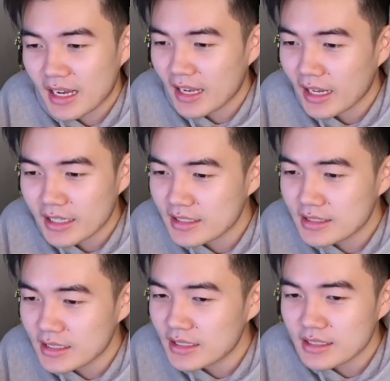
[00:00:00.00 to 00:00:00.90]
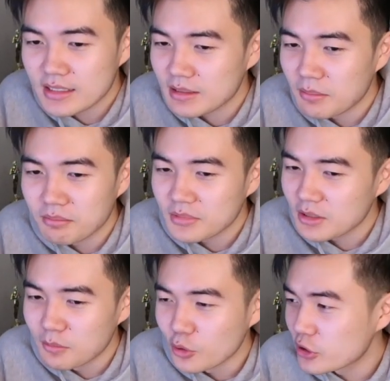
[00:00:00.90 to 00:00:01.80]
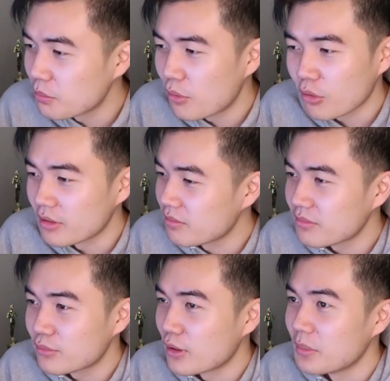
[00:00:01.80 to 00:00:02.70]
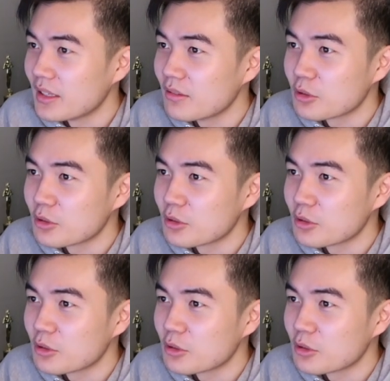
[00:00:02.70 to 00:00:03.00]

I need to see some more support from it,